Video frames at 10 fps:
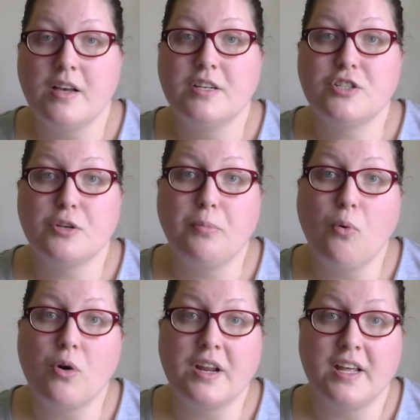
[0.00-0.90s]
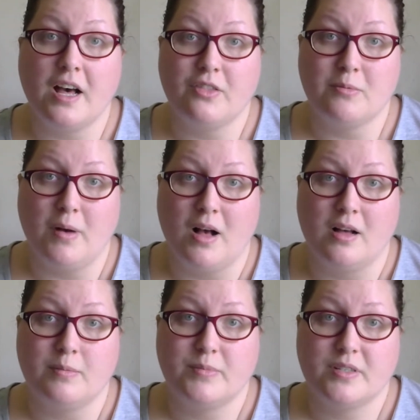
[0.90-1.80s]
Supporting other
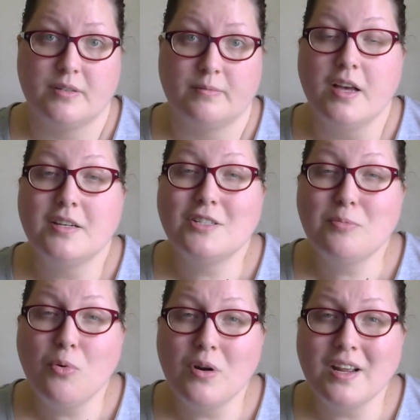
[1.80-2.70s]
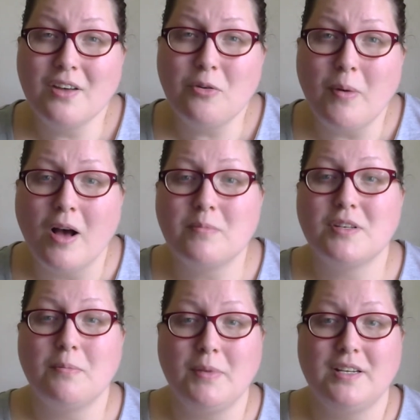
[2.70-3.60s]
moms. Supporting other
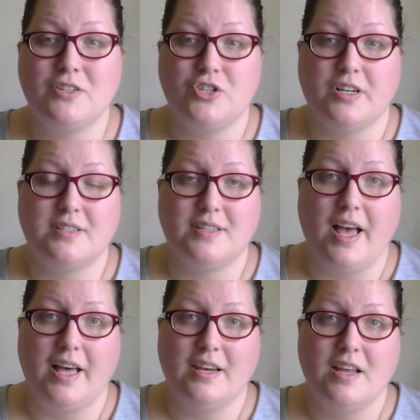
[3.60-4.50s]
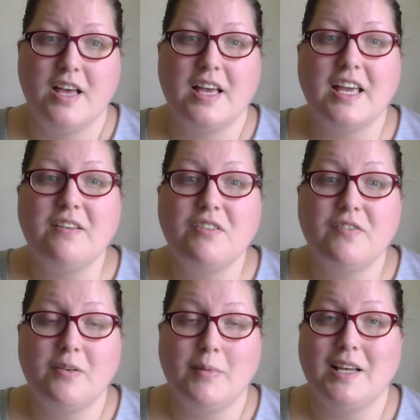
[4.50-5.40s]
moms means just that. Even
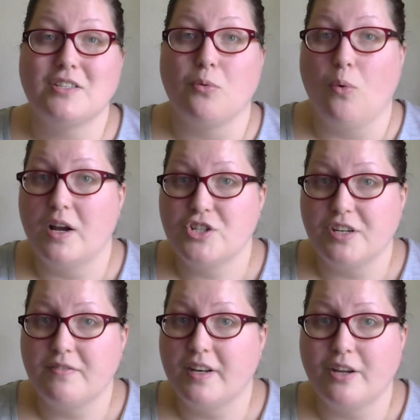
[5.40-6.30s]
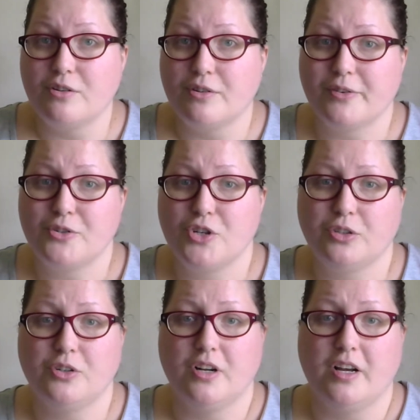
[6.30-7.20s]
if it means watching videos of their
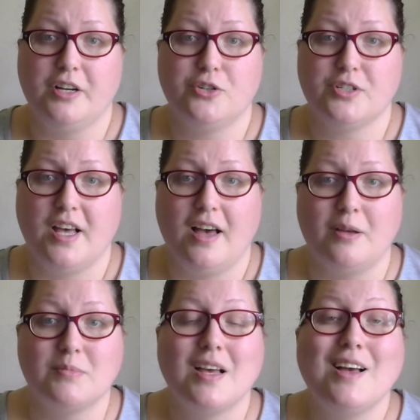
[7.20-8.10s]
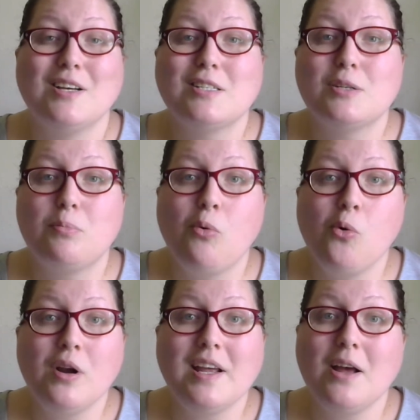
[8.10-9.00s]
children a hundred times,
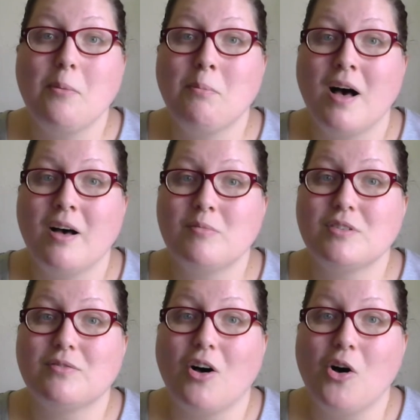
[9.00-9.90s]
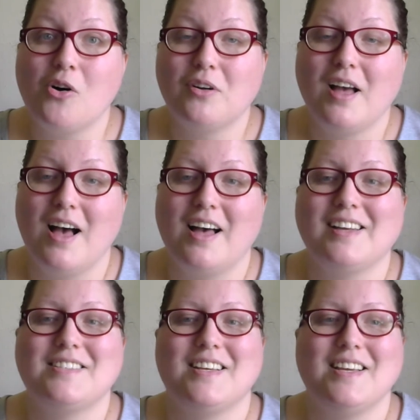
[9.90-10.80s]
supporting moms of all
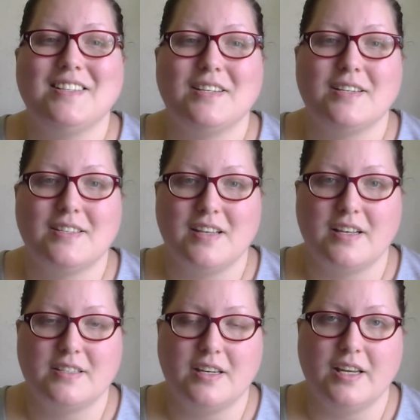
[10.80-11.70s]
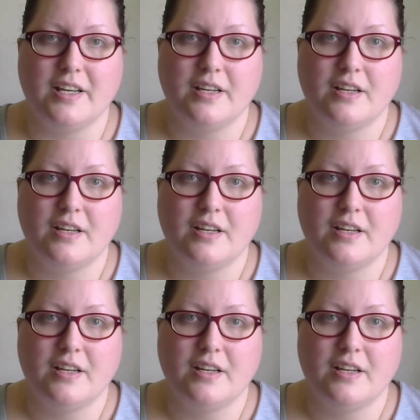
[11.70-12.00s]
kinds is a necessity.